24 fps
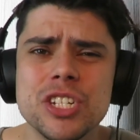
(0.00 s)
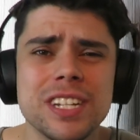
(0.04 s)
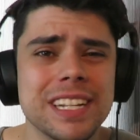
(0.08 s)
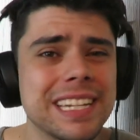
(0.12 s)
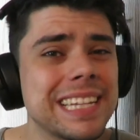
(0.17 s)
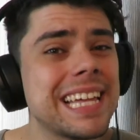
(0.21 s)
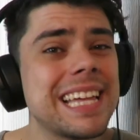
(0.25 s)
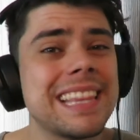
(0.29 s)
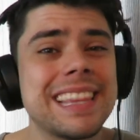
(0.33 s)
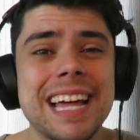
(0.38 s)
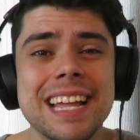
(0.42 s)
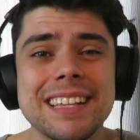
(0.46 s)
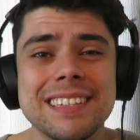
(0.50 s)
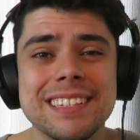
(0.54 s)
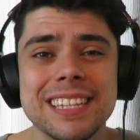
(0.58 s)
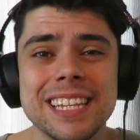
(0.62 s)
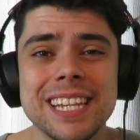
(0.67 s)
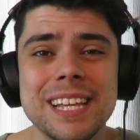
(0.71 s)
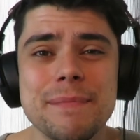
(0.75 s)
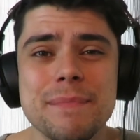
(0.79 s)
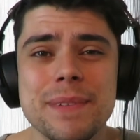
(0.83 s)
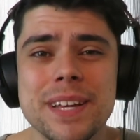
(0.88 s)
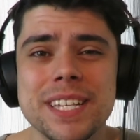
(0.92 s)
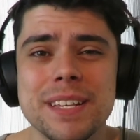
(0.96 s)
To let that
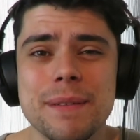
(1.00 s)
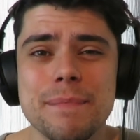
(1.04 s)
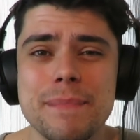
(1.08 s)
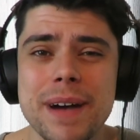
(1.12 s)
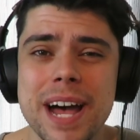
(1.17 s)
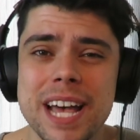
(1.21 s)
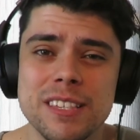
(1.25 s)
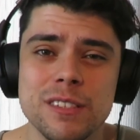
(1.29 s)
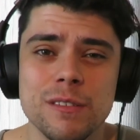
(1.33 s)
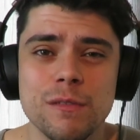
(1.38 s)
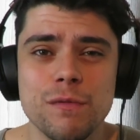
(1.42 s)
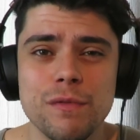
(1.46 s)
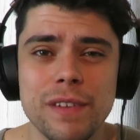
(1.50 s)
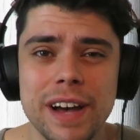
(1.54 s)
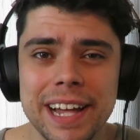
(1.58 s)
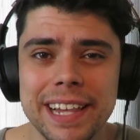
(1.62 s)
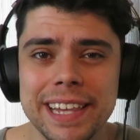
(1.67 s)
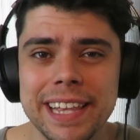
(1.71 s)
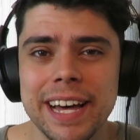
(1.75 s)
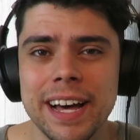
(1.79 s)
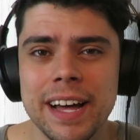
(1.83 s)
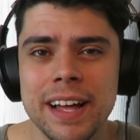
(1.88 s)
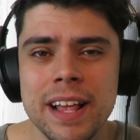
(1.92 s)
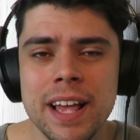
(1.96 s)
slip is a massive
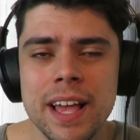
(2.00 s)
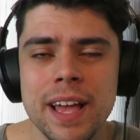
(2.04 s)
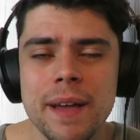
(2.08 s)
failure,